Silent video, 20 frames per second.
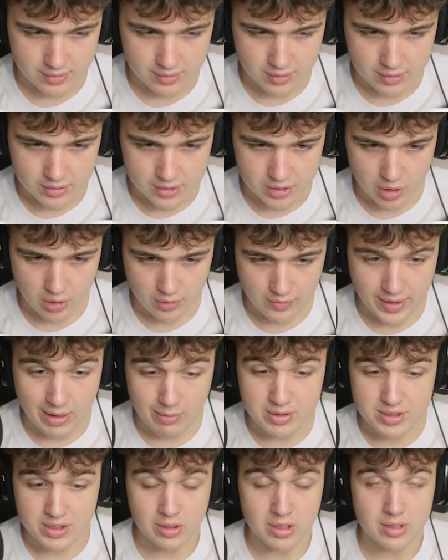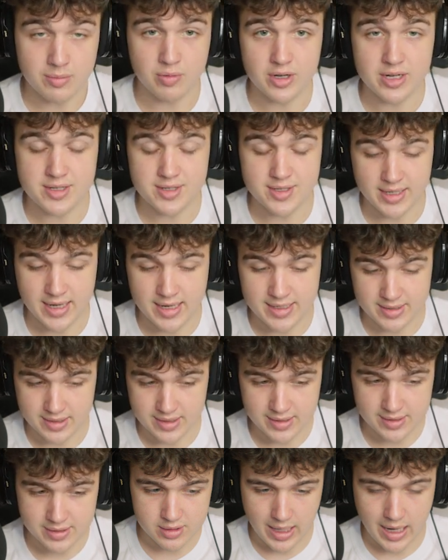So that was already pretty sick as it
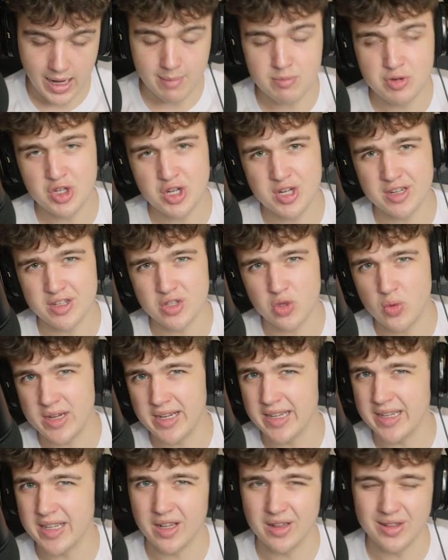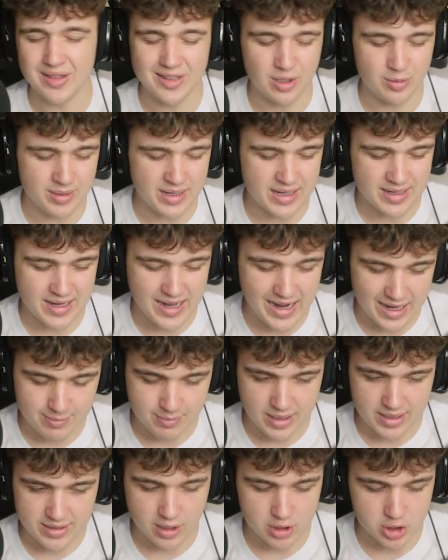is. I'm just going to tweak it a little bit and add
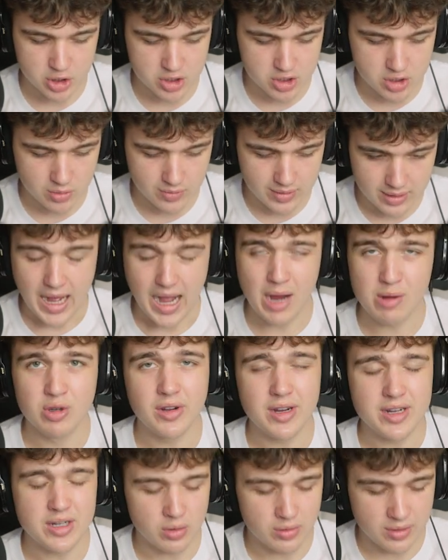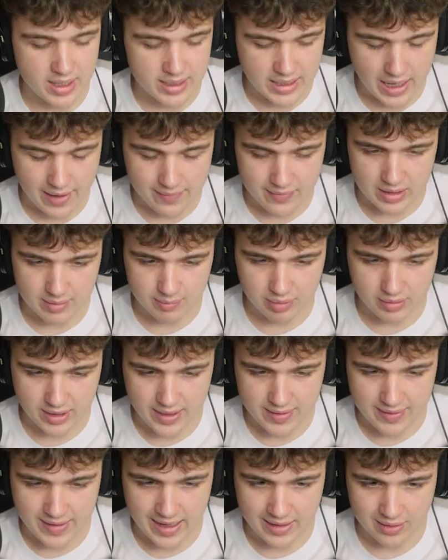my touches to it. I really don't like having it
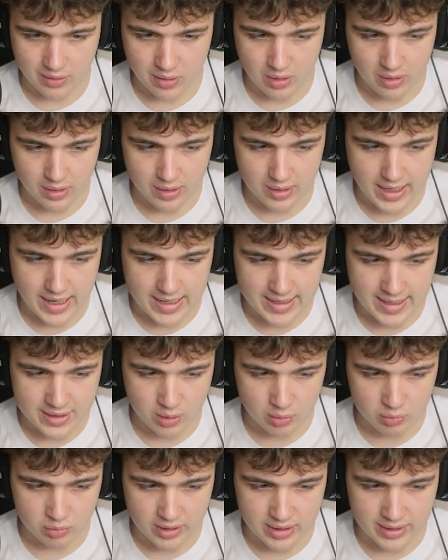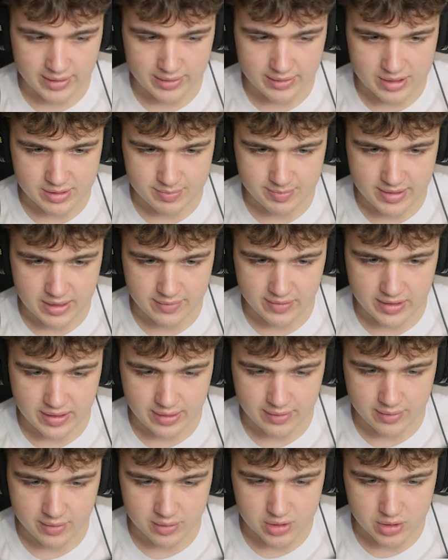play that long, and I don't really like the speed of it
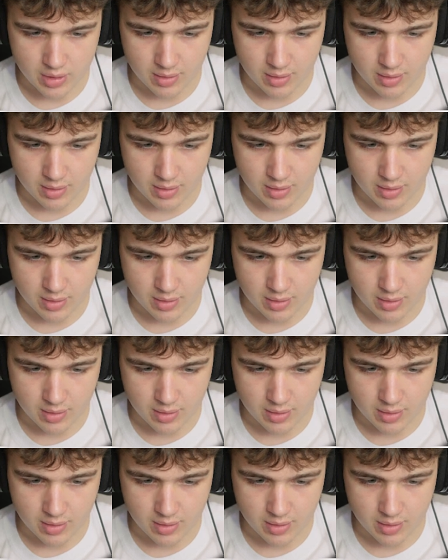either, so